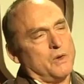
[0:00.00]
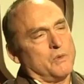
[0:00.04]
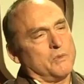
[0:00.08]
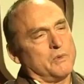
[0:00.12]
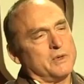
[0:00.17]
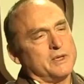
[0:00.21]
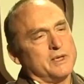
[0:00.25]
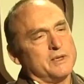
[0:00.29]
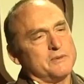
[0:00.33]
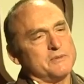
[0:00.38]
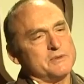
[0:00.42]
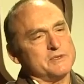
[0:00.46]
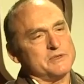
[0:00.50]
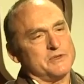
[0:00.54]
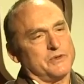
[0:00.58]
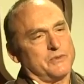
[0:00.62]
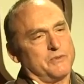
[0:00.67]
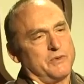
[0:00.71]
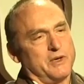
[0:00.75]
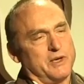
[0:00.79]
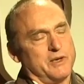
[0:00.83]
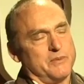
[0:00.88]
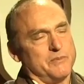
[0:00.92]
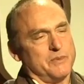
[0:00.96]
when I was
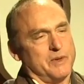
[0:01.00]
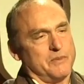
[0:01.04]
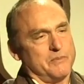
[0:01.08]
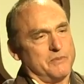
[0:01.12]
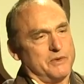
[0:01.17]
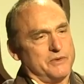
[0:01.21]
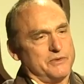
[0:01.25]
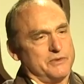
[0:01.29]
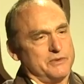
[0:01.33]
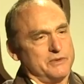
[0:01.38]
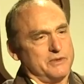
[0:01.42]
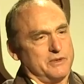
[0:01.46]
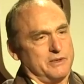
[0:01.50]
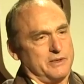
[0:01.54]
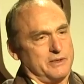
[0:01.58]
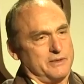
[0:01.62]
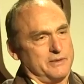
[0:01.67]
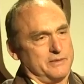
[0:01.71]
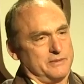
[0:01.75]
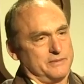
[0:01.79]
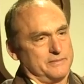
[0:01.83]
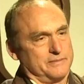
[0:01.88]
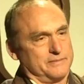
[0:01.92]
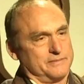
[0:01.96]
three, my mother
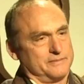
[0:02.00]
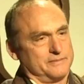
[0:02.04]
died.